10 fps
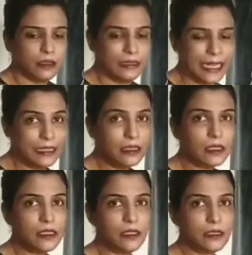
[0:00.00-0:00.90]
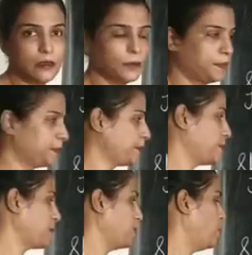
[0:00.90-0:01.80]
tenses,
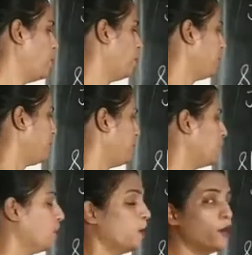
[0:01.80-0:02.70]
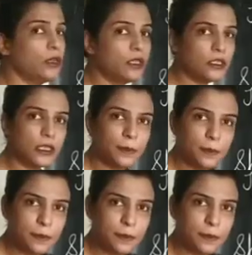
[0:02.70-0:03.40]
of your ownership,